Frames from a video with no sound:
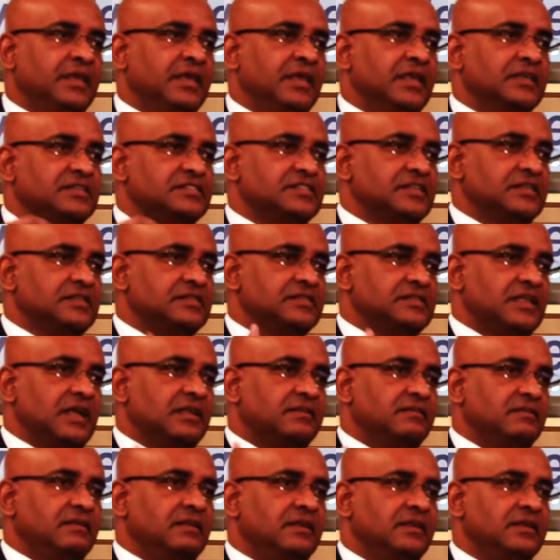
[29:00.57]
cases
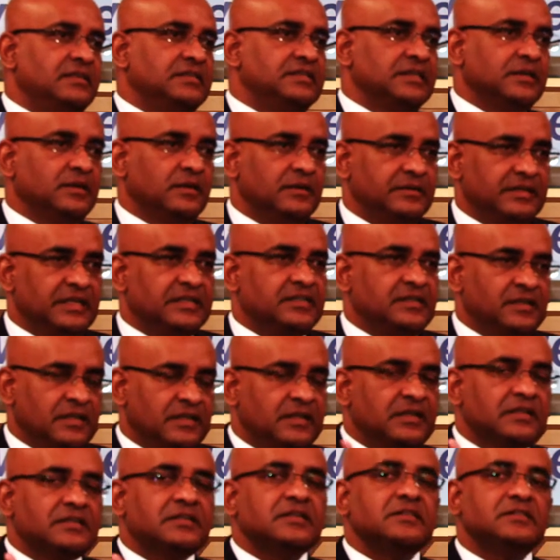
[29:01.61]
that need to, they
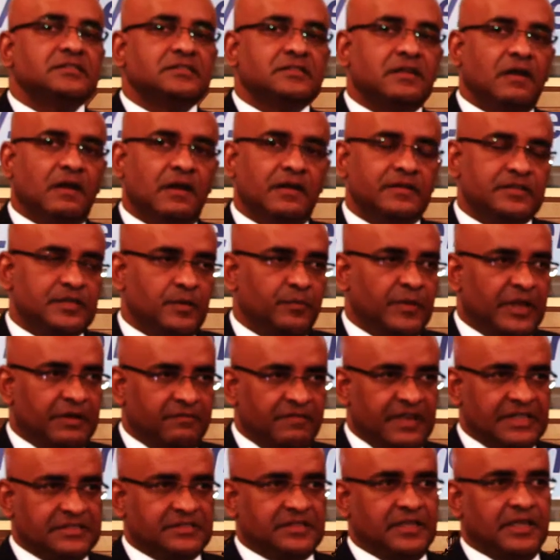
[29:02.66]
needed to start some
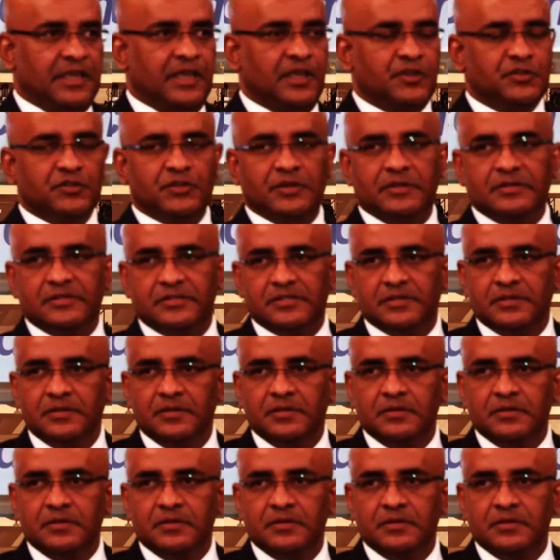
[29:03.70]
investigations.